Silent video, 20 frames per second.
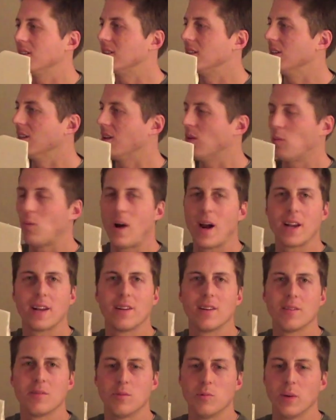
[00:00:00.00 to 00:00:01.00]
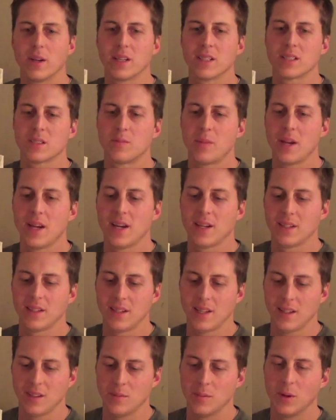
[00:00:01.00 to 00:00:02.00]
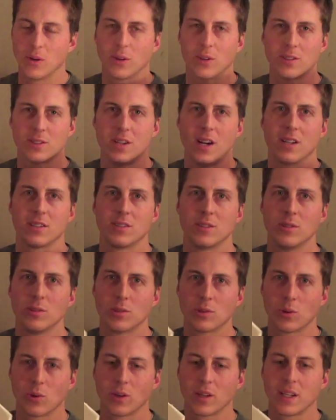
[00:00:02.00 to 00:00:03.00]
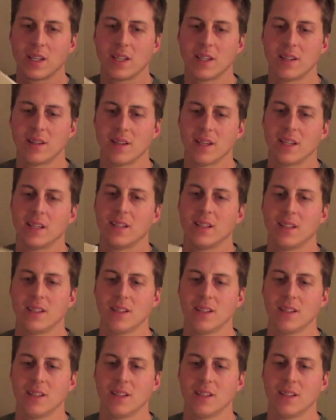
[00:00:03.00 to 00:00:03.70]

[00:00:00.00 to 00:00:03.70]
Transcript: a wide enough wingspan, and the motor's not too torquey that